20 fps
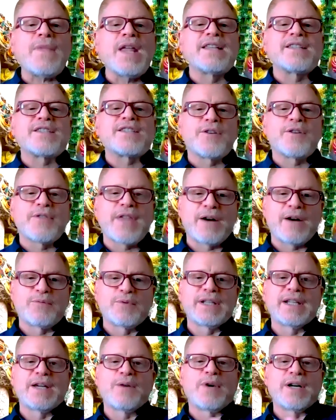And so that
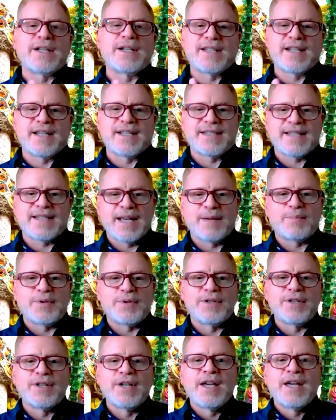really was an
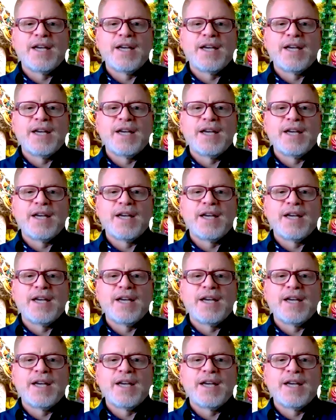example